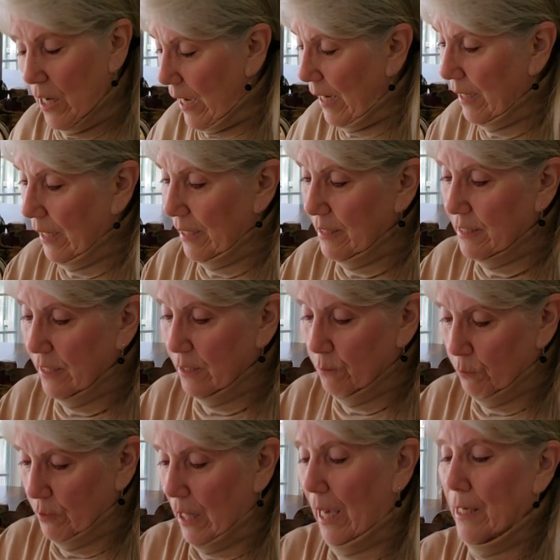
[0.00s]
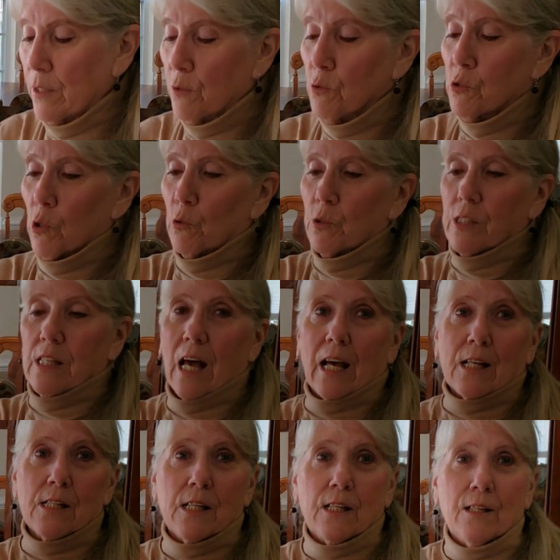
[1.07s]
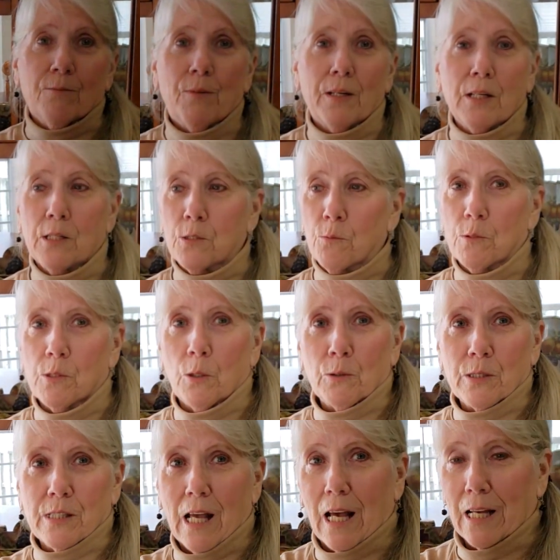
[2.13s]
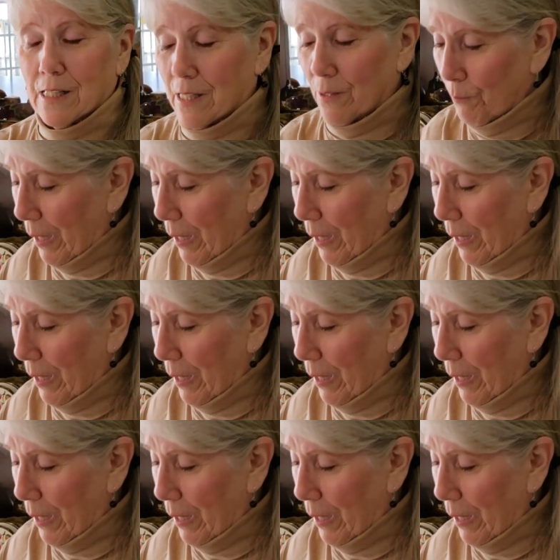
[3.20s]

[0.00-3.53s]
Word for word: And I did it with, I use old socks, my husband's old socks and